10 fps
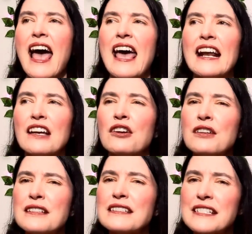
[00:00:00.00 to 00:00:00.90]
And I
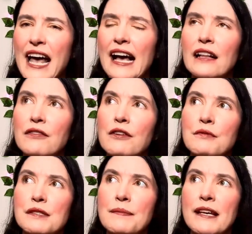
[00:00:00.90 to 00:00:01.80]
couldn't tell if it
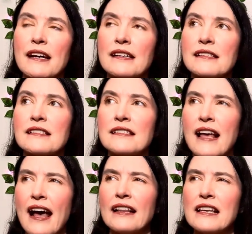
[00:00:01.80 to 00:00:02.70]
was because
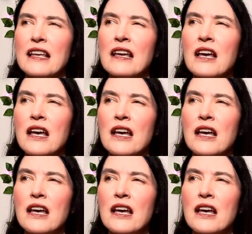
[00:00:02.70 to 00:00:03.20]
Sally